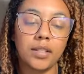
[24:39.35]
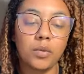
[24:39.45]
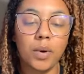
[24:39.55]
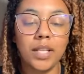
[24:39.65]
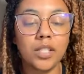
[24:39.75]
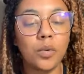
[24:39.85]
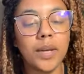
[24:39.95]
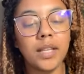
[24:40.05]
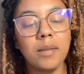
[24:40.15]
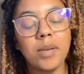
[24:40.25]
to what is
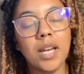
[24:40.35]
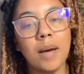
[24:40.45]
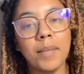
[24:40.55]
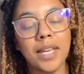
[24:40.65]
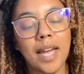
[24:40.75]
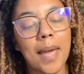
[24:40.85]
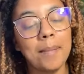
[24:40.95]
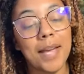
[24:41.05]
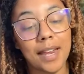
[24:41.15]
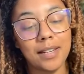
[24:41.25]
quickly becoming a
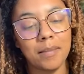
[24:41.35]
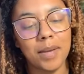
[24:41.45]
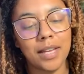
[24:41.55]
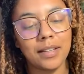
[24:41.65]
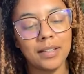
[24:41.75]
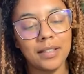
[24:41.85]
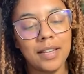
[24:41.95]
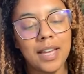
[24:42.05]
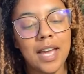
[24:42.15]
pandemic,